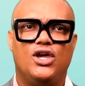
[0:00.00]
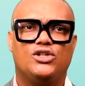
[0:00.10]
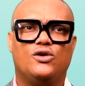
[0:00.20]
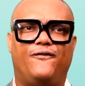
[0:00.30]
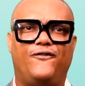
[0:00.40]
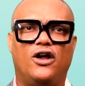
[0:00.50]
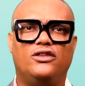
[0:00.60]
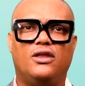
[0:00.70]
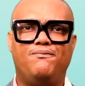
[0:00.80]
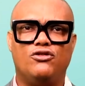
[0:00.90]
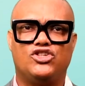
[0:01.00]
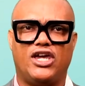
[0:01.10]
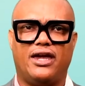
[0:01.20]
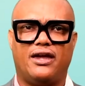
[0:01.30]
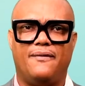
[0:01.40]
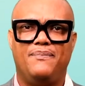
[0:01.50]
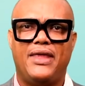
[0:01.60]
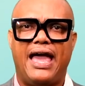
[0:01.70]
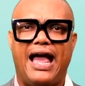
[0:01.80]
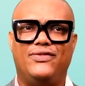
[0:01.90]
to fund the project,
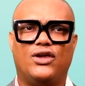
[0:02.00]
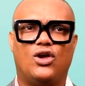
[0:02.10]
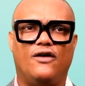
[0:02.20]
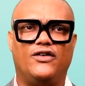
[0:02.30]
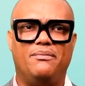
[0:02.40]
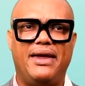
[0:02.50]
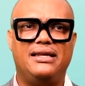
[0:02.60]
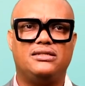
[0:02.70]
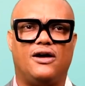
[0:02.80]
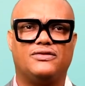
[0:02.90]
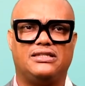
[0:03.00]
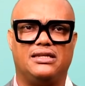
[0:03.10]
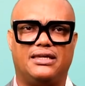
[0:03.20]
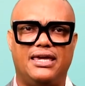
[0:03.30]
and the government of St.